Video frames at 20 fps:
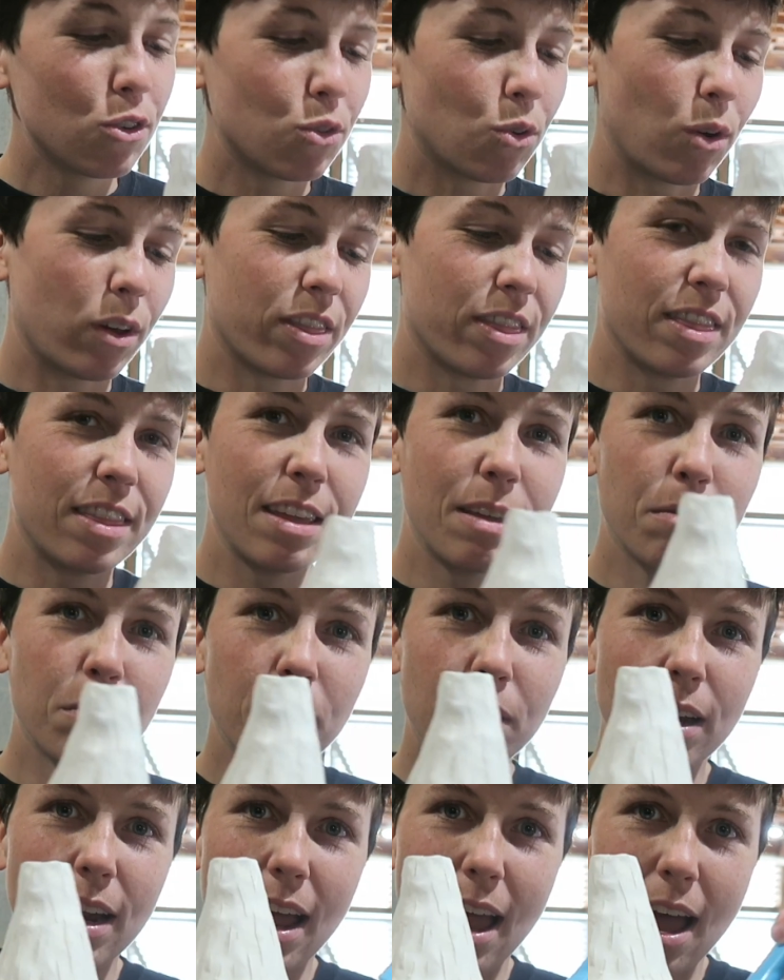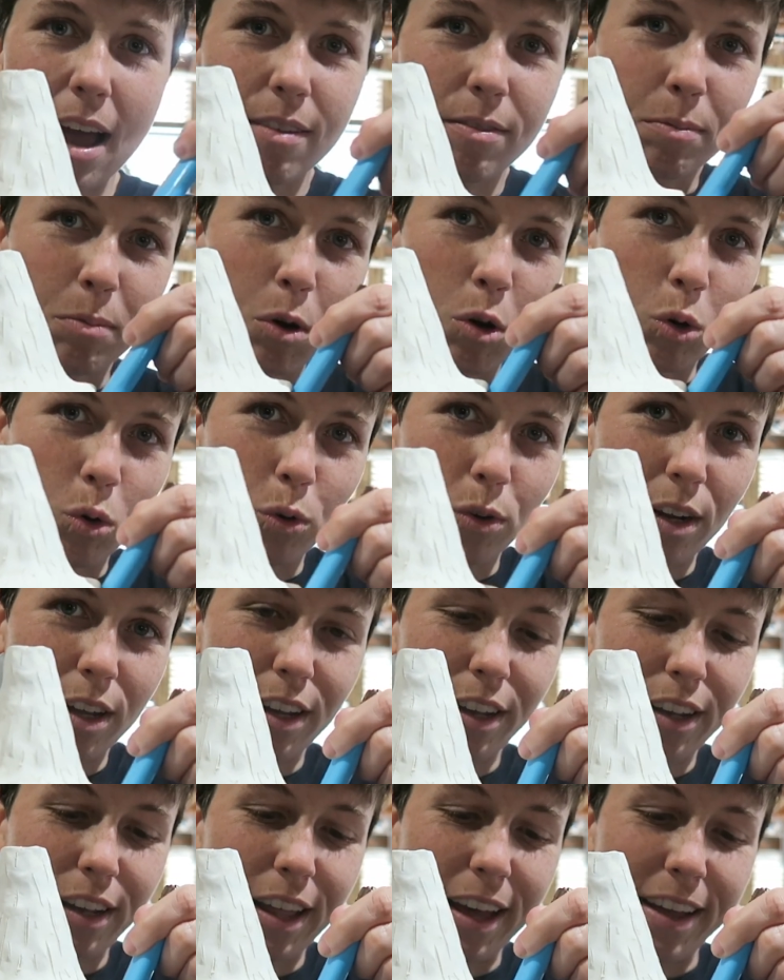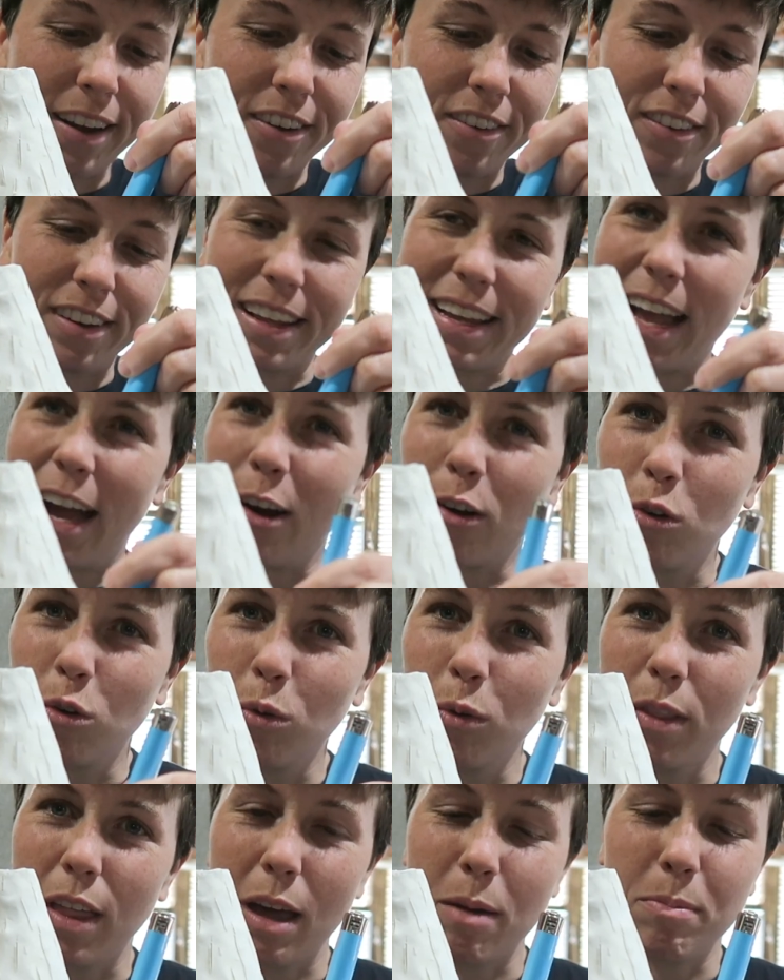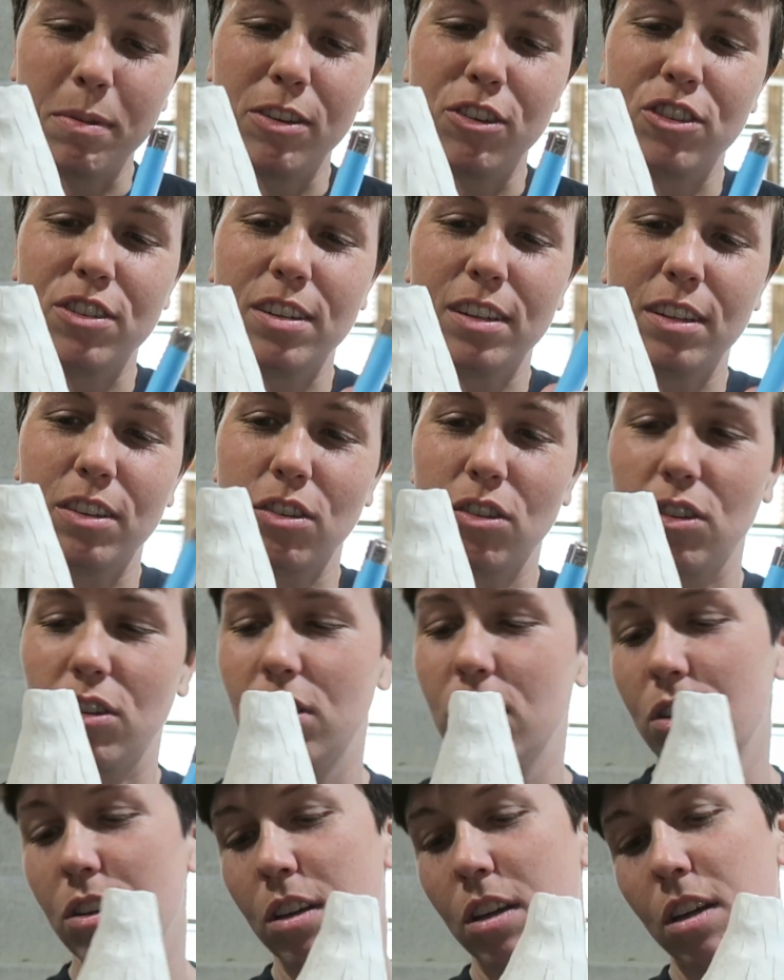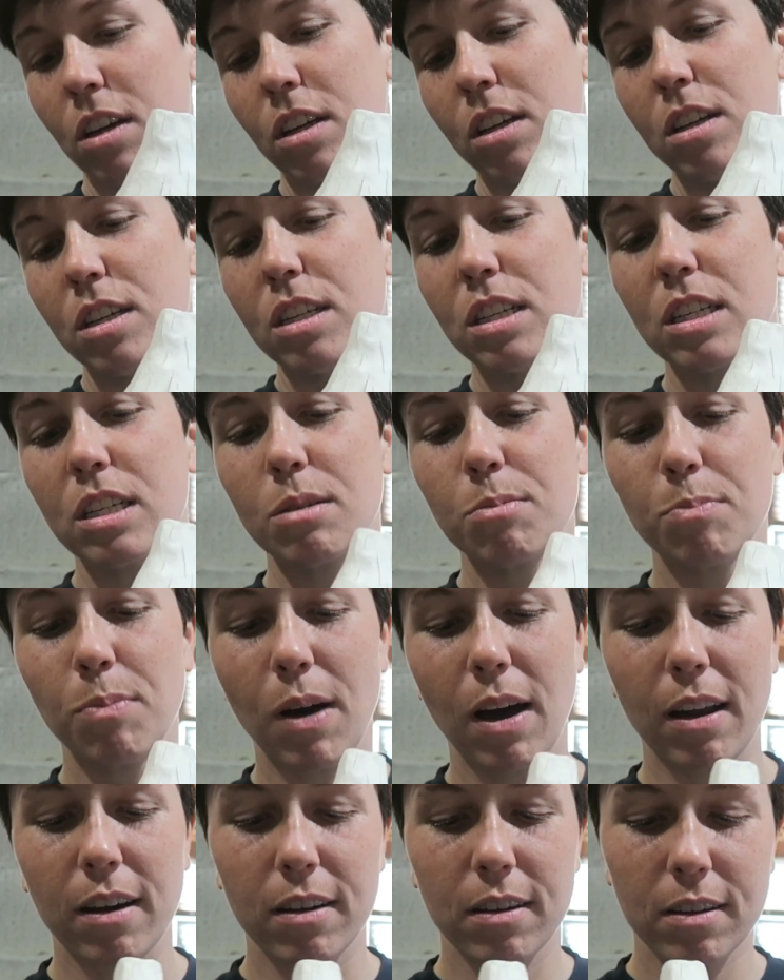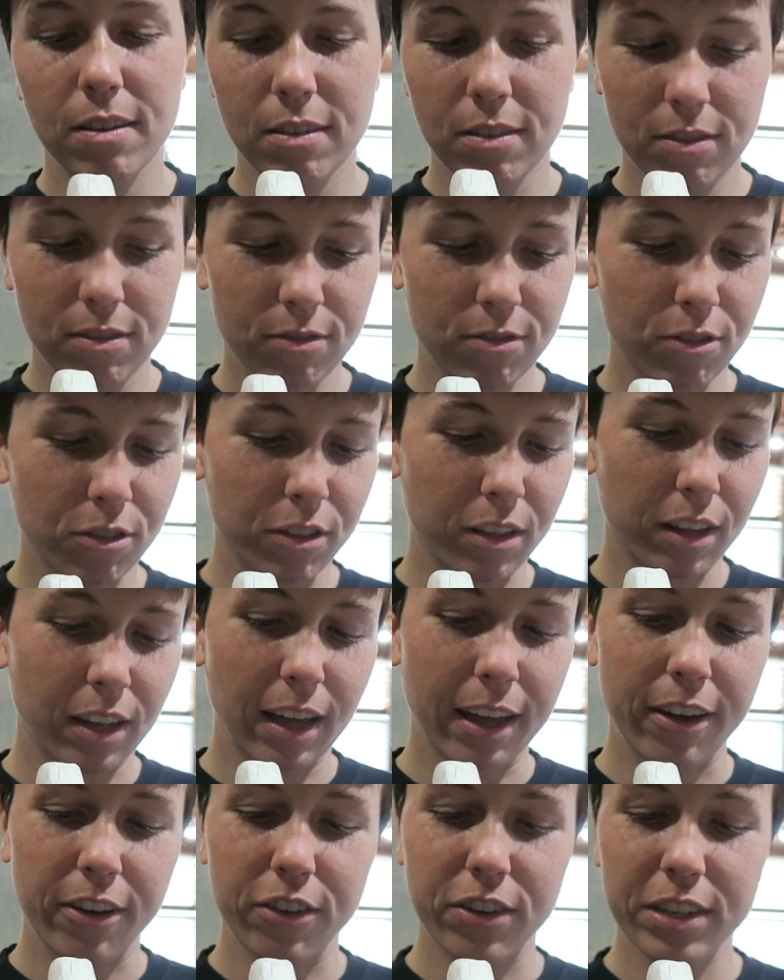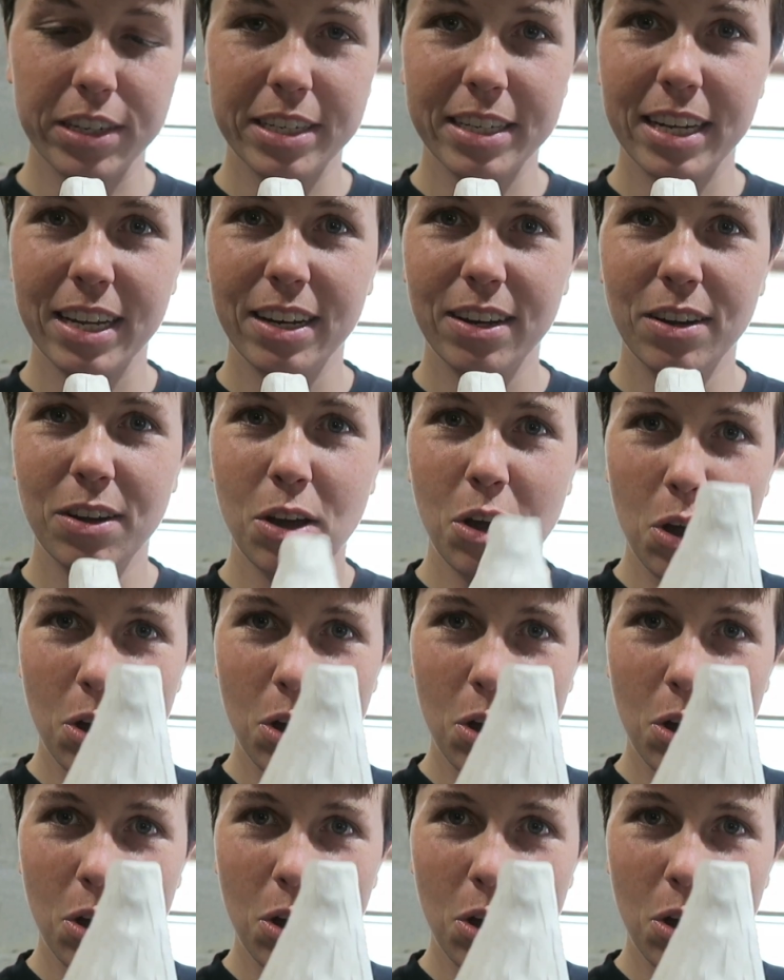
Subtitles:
So I think I'm going to have him hold a lighter. Like, how cool would that be? Just a little spot for the lighter to sit.